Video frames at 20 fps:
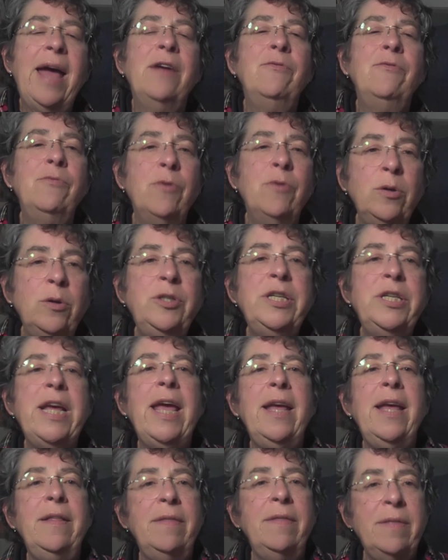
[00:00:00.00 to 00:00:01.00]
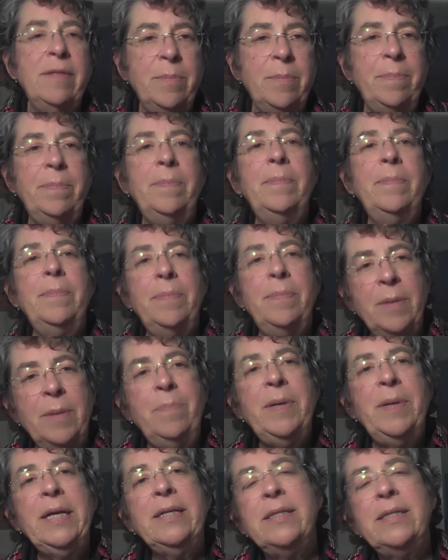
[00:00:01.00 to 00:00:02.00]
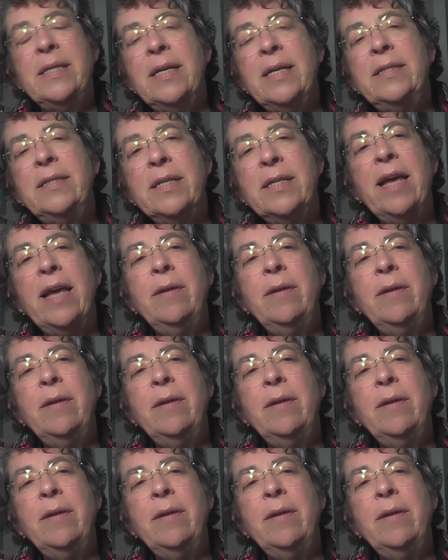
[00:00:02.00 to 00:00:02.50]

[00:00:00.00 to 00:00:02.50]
and rotate the the piece that